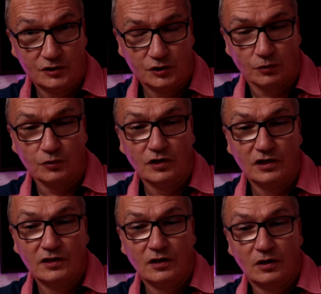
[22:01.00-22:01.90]
So
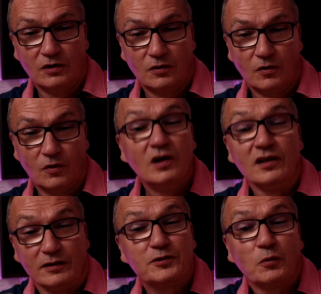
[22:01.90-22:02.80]

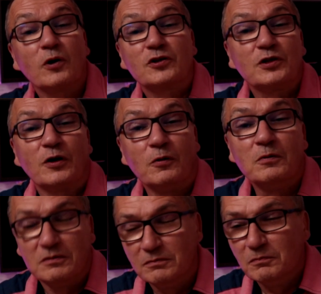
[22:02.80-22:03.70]
if you want to go
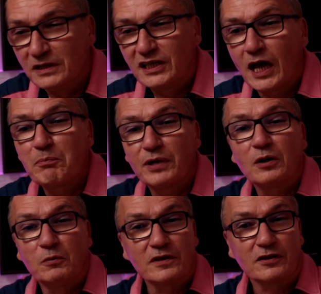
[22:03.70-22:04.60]

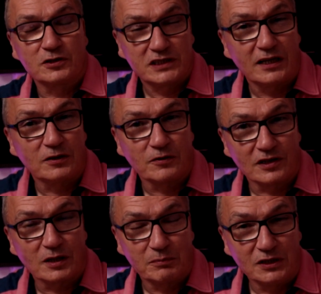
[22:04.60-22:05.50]
camping with a tent on
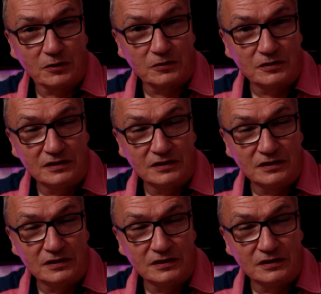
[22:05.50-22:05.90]
the Camino,